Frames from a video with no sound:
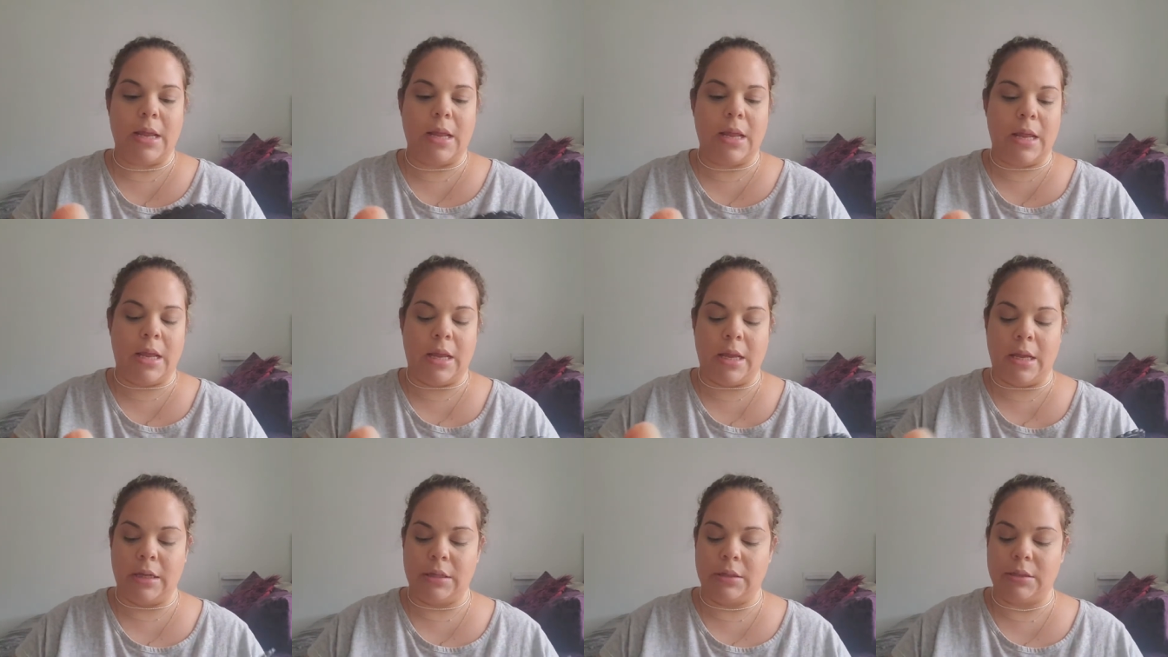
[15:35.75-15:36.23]

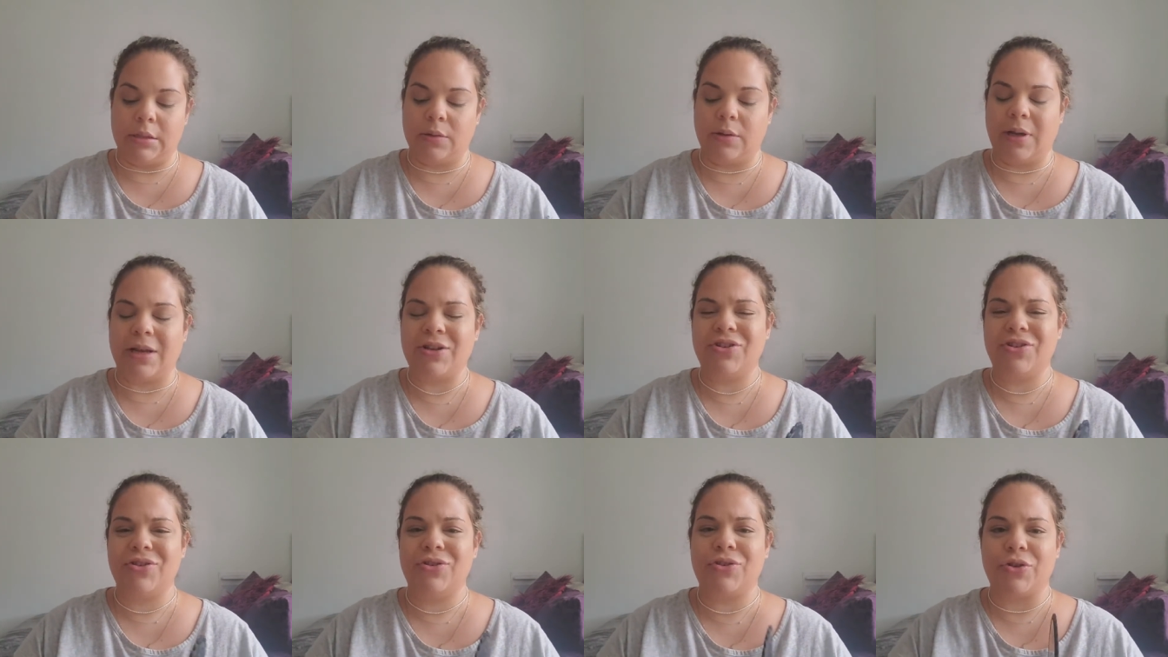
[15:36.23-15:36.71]
And
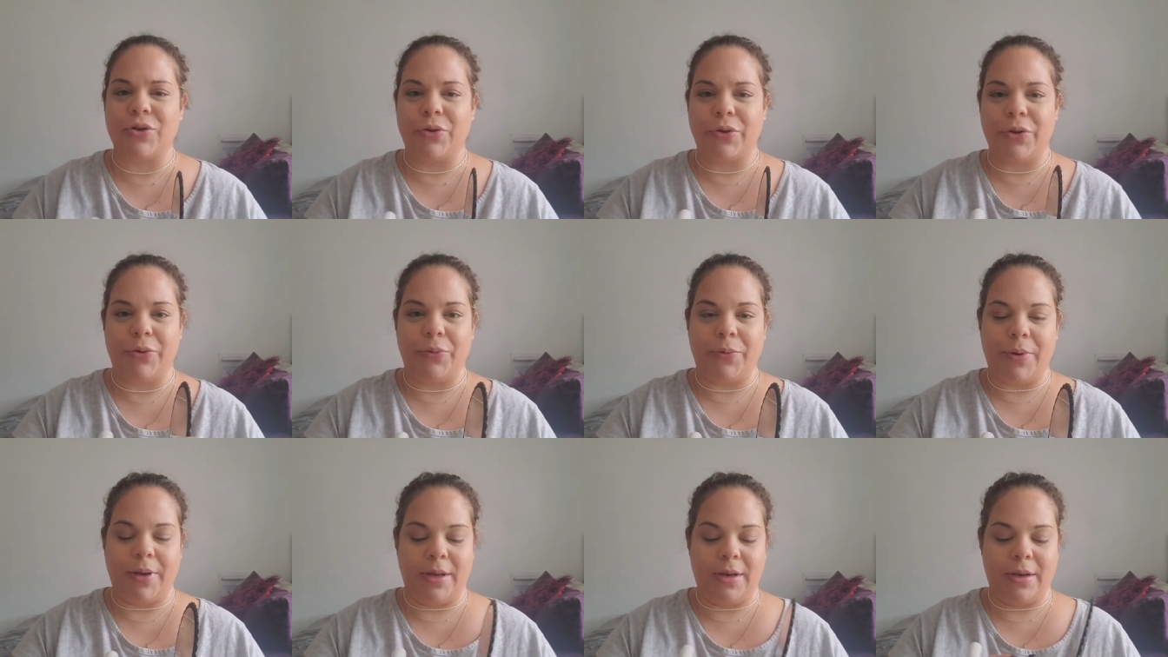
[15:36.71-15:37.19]
I should show
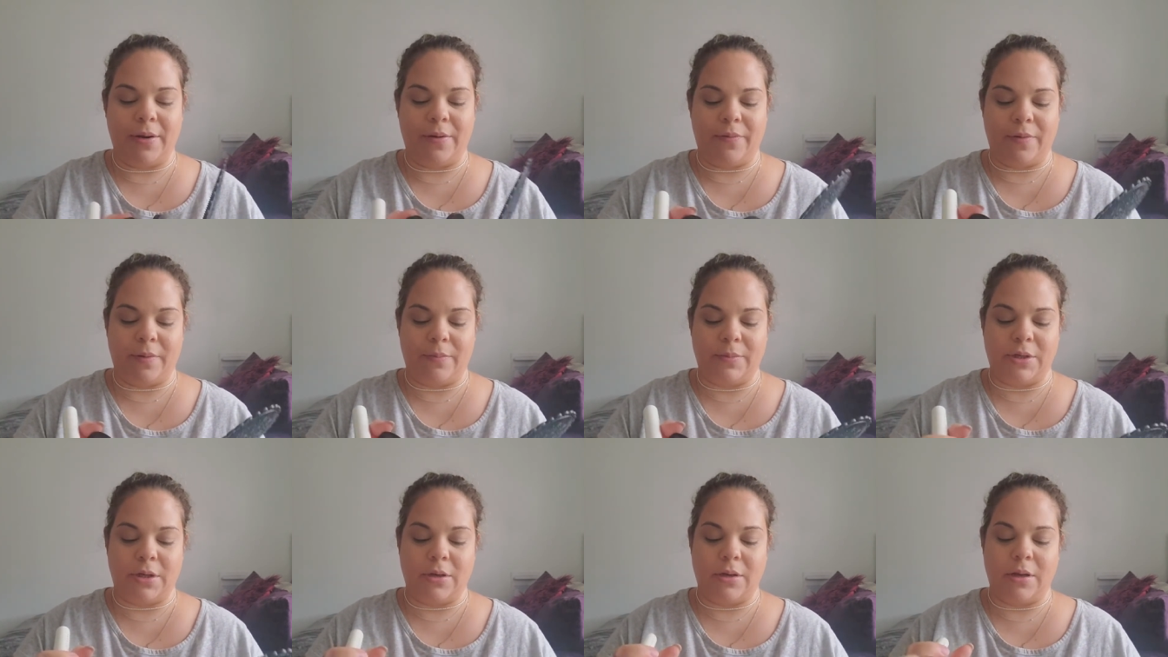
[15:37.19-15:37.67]
you, right, if
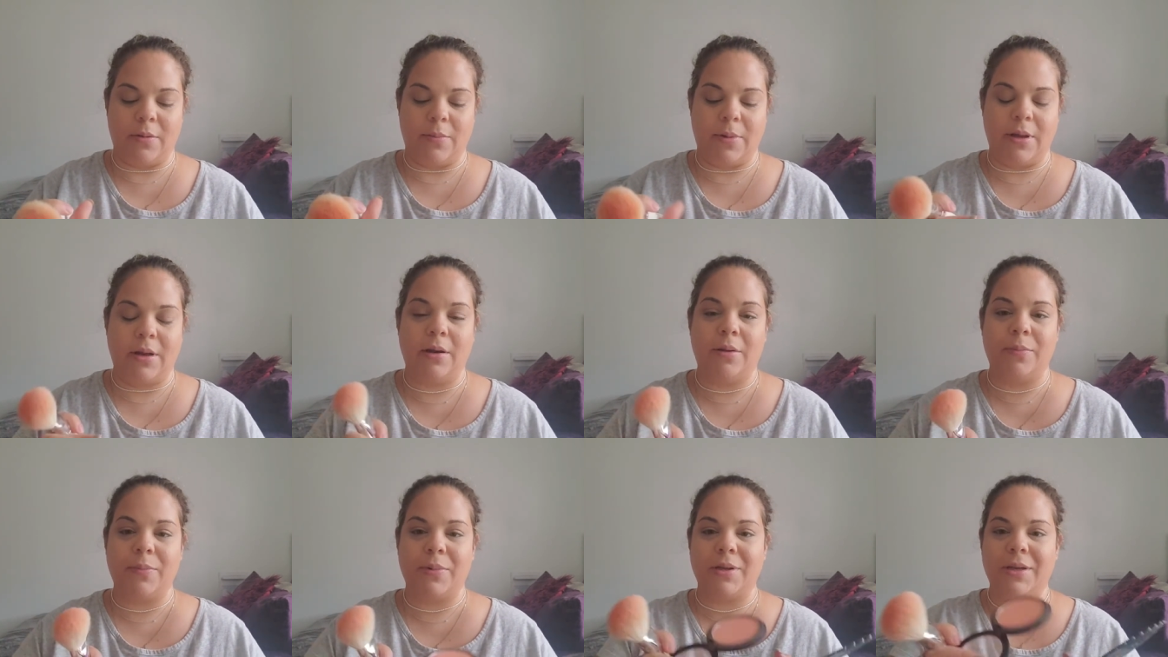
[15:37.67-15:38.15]
I'm talking
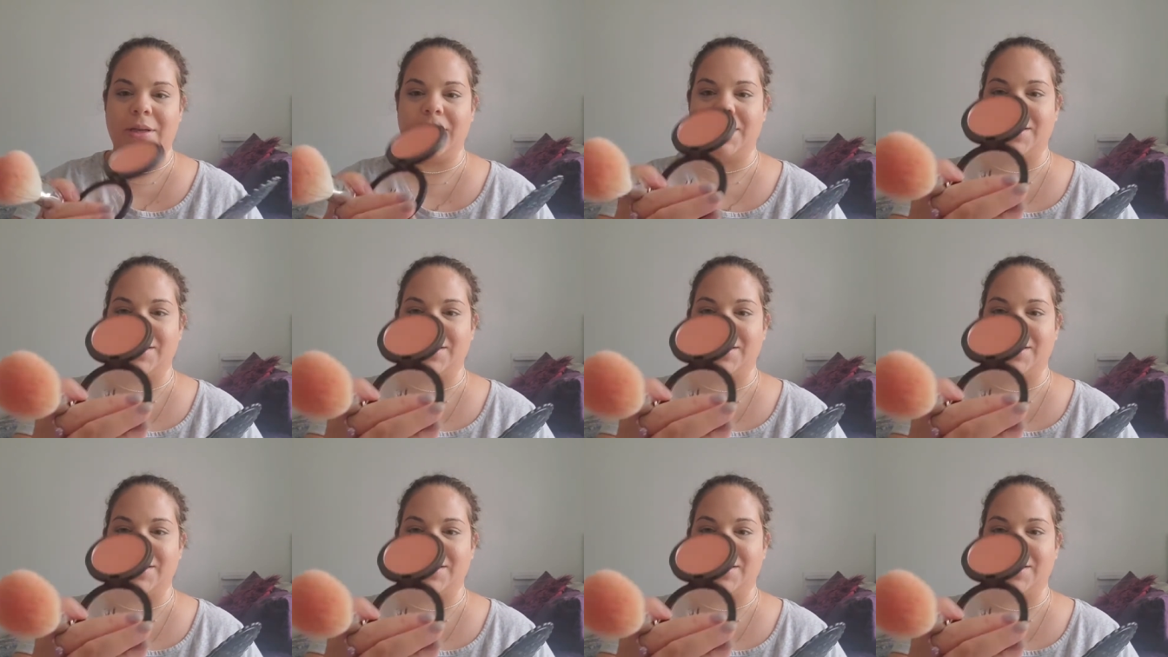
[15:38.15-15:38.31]
about it, but